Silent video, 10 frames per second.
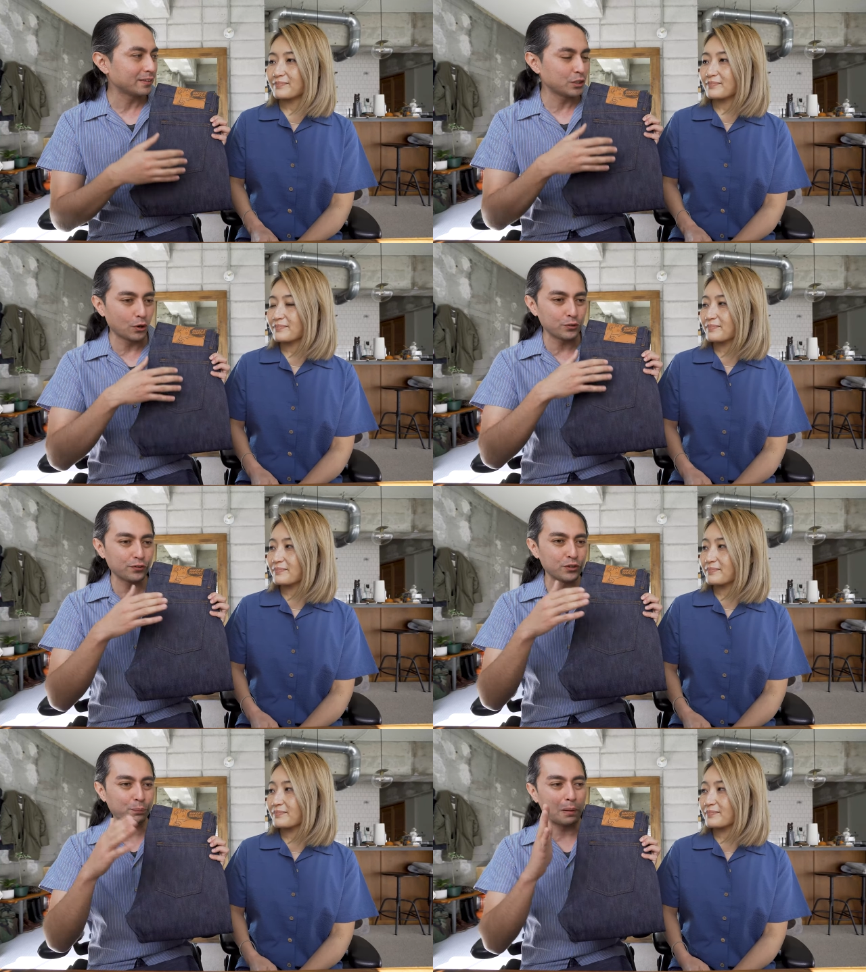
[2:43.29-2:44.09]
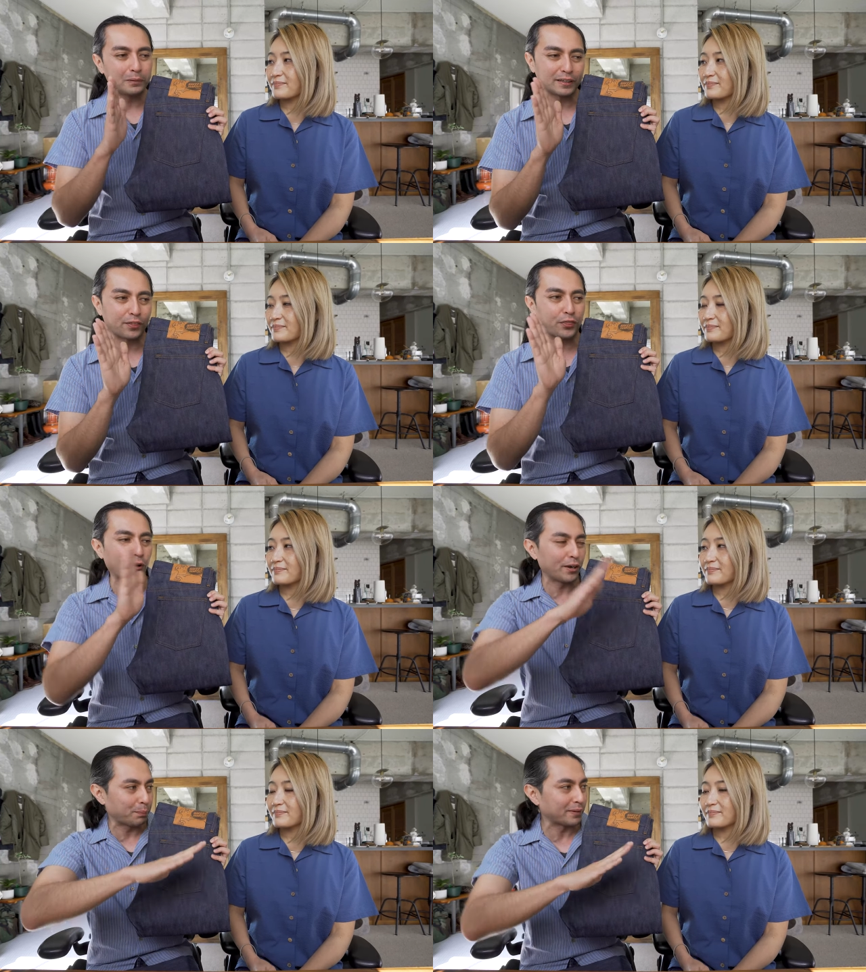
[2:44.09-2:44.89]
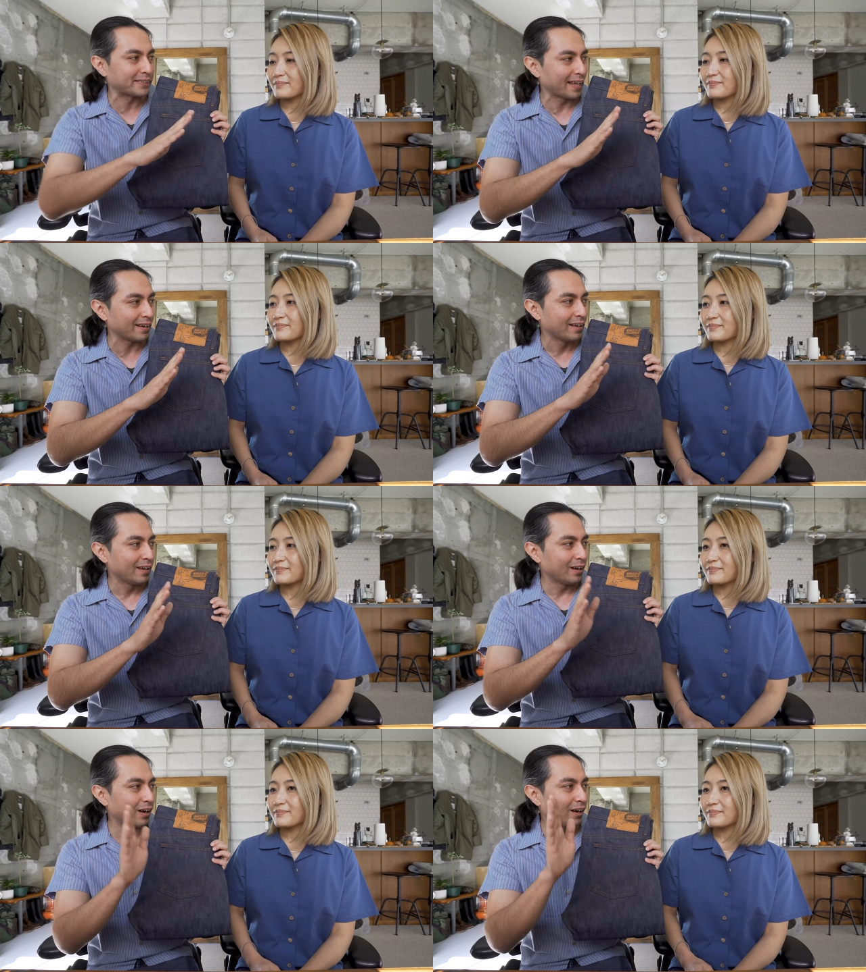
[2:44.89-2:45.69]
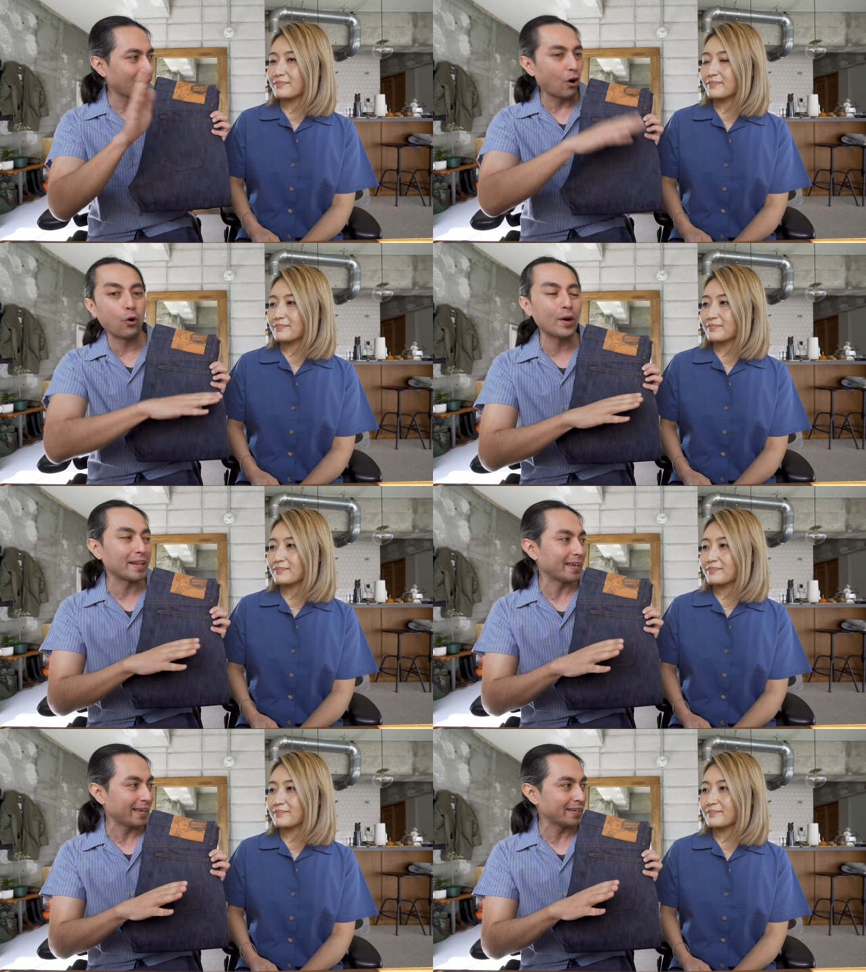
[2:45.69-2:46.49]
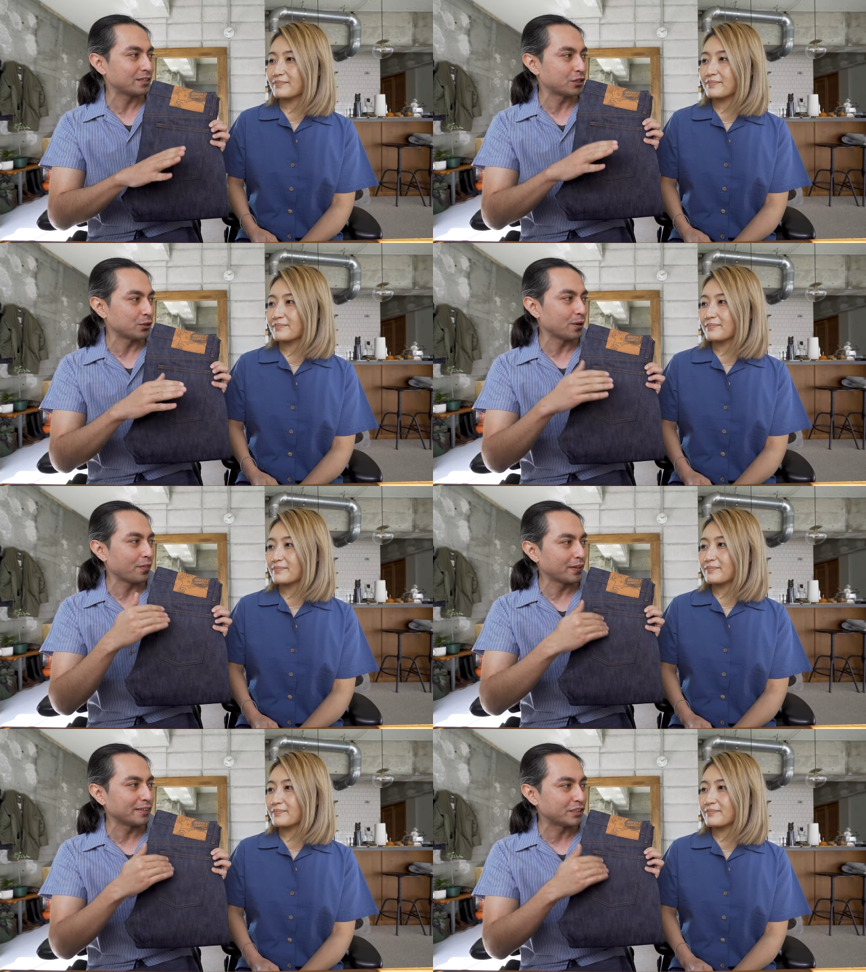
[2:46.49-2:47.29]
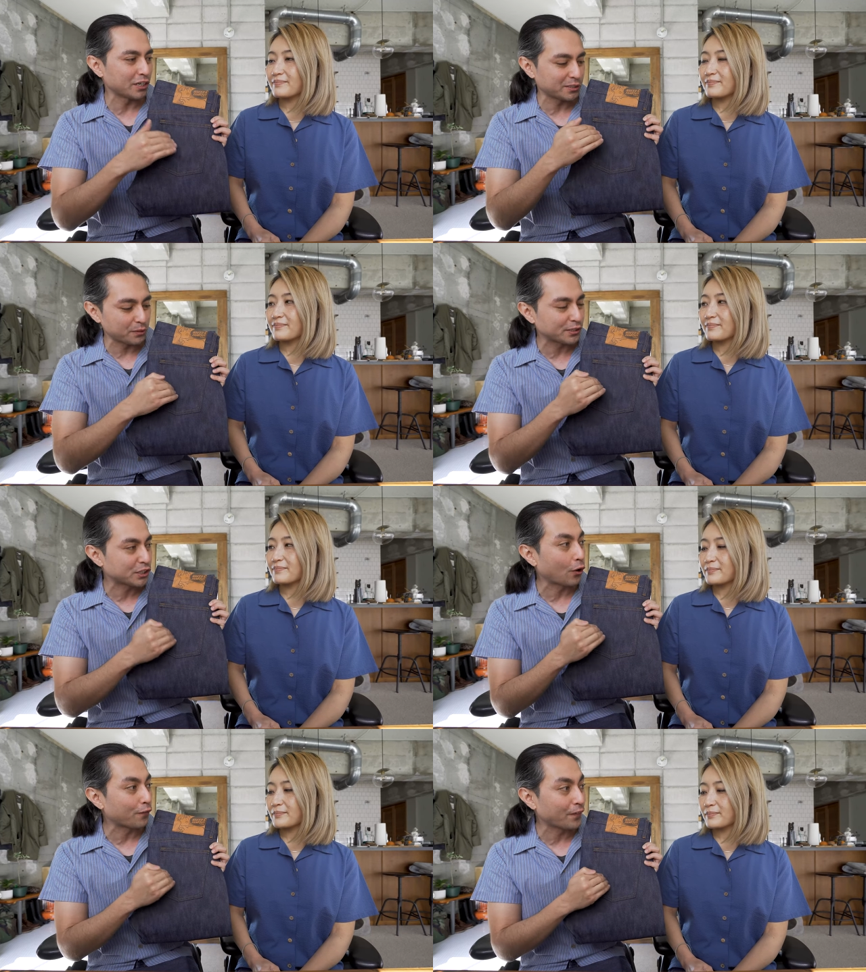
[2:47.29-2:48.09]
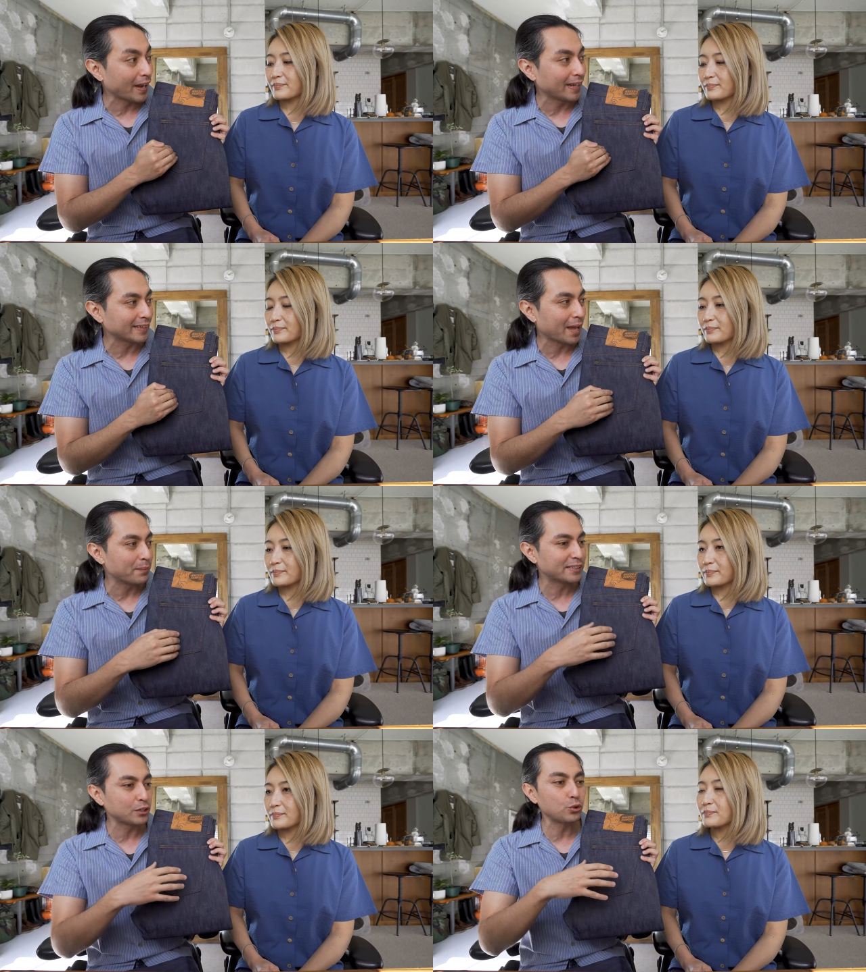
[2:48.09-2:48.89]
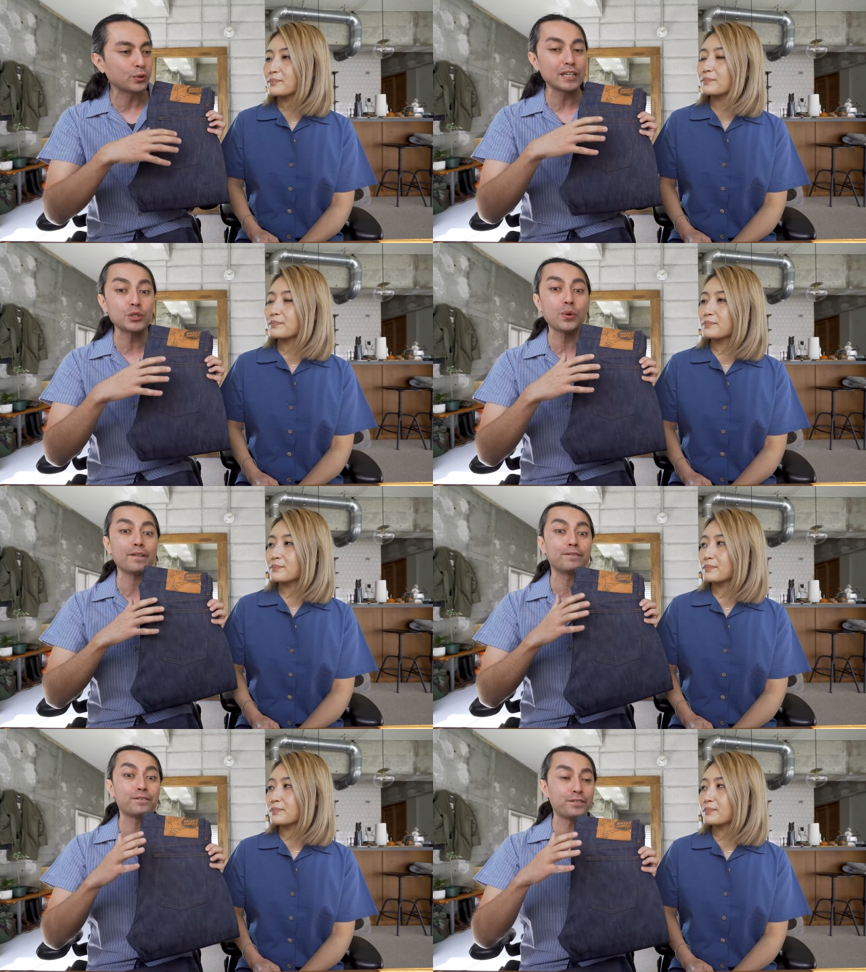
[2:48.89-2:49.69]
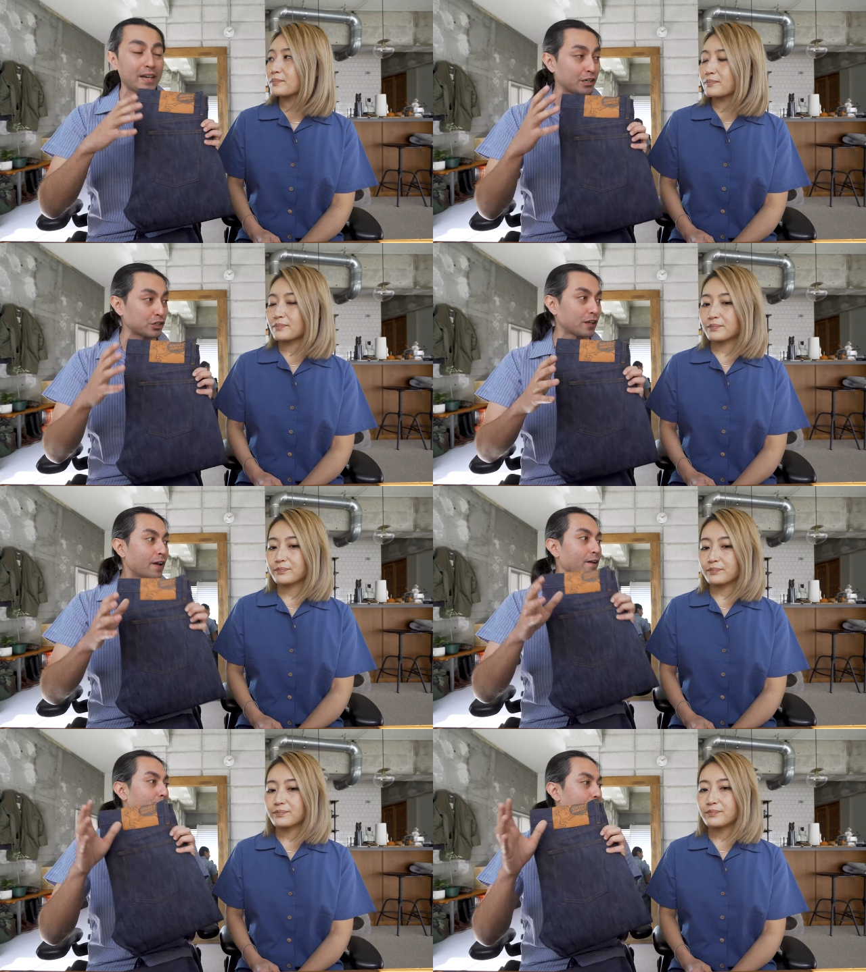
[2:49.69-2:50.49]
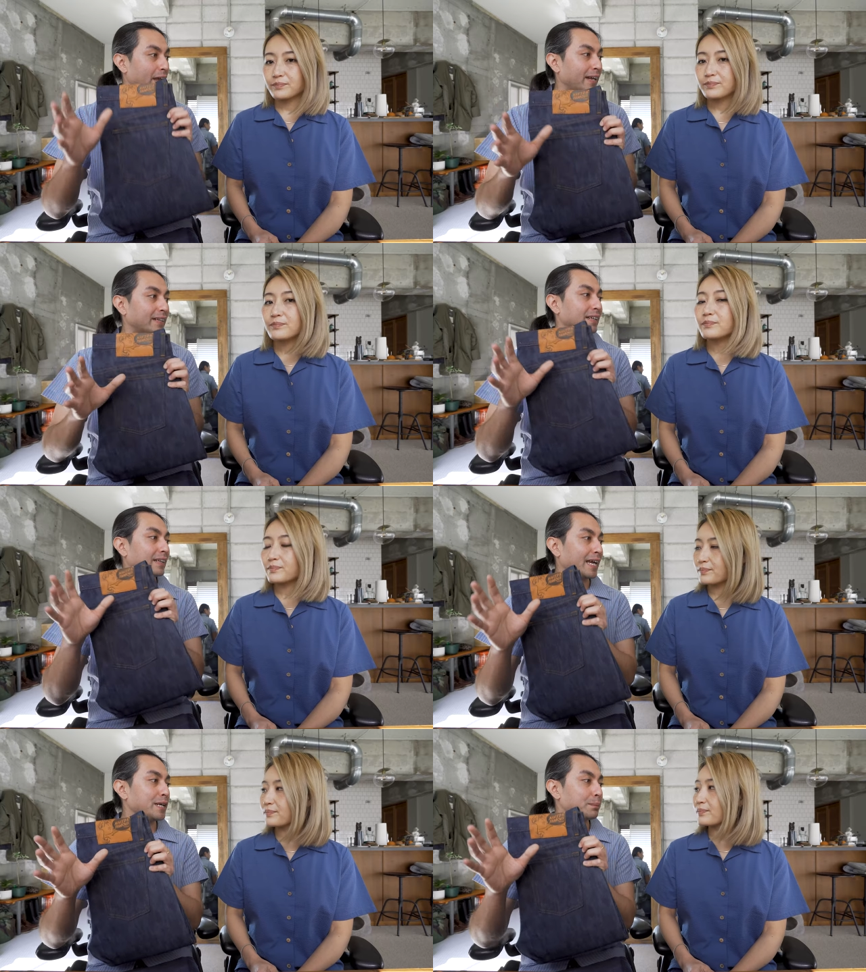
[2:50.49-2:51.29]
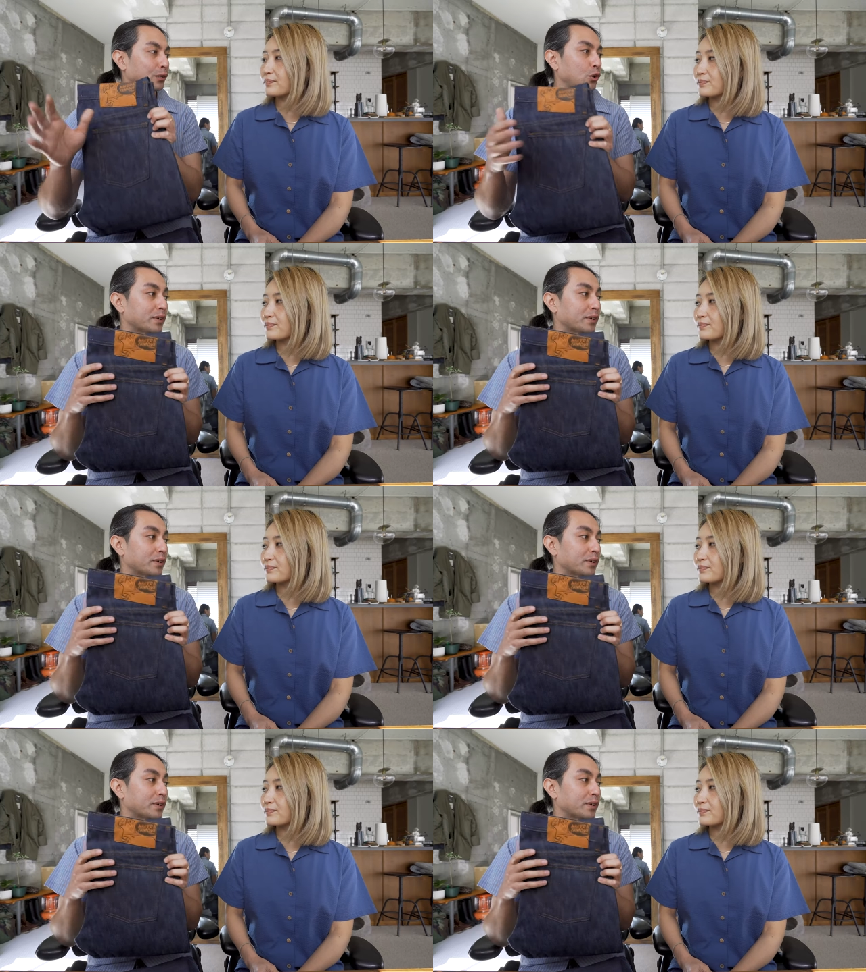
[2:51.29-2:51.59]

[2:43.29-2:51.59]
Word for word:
Speaker 1: Mm-hmm. You know, you're, you're probably like 30% uh, already into these jeans when you start fading them. So you'll get to a finished faded light blue